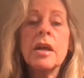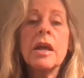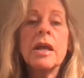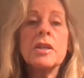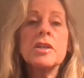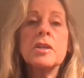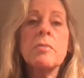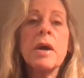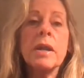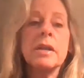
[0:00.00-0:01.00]
and
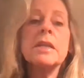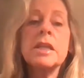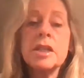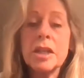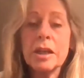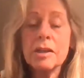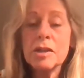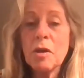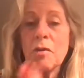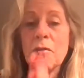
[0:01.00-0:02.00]
shamanic teaching.
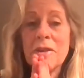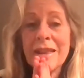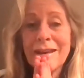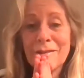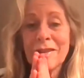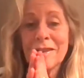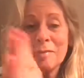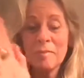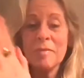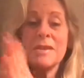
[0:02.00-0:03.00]
So with that,
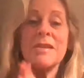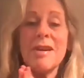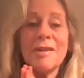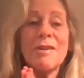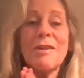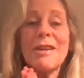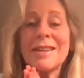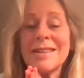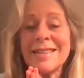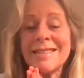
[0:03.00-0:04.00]
Phillip, it's all
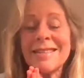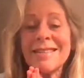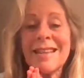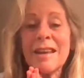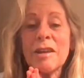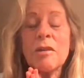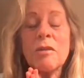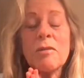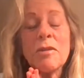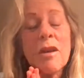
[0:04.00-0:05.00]
yours. And thank
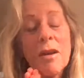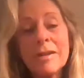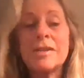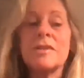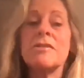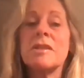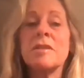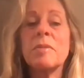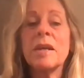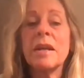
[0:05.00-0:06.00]
you for always choosing to
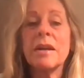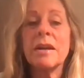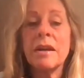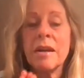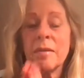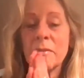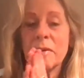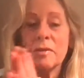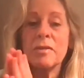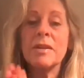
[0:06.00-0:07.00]
be here.
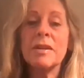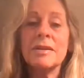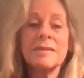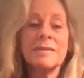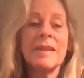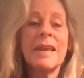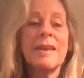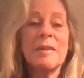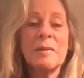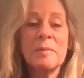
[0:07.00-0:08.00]
Beautiful. Thank
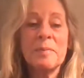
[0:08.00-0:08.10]
you.